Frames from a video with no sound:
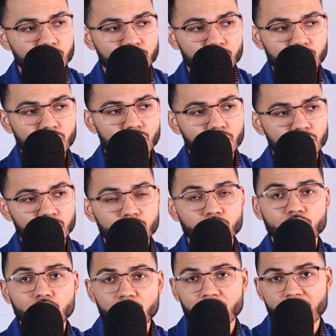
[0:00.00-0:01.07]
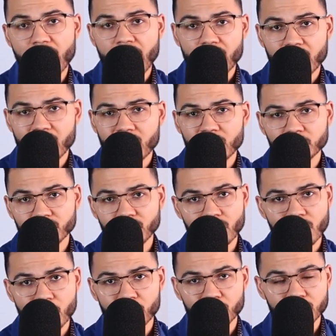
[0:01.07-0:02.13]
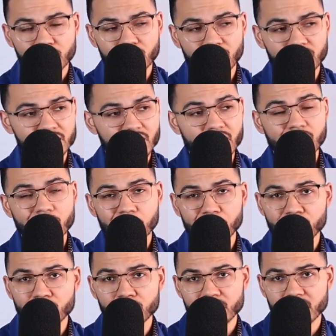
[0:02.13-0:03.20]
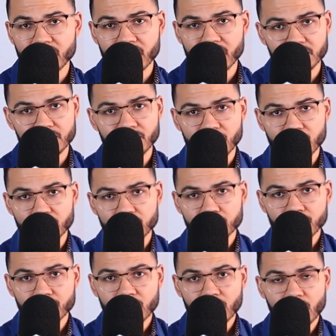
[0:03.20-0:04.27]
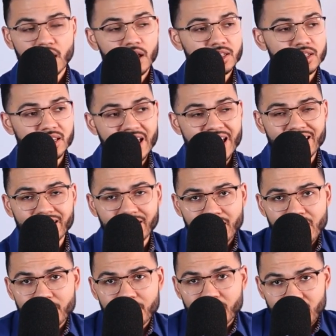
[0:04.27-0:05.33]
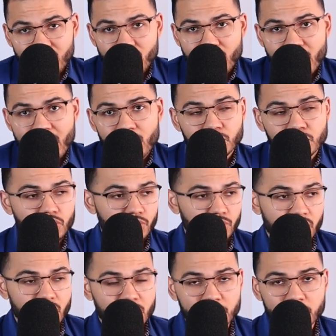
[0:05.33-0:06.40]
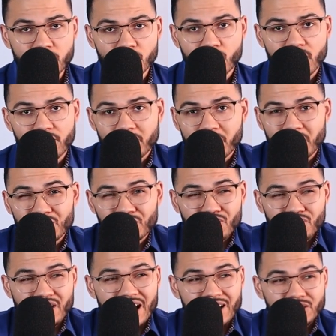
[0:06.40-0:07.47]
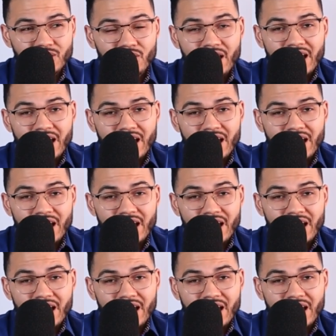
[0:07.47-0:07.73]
to, to look at cash flow opportunities, income producing activities, to get in alignment in your household with husband and wife, to make sure you guys are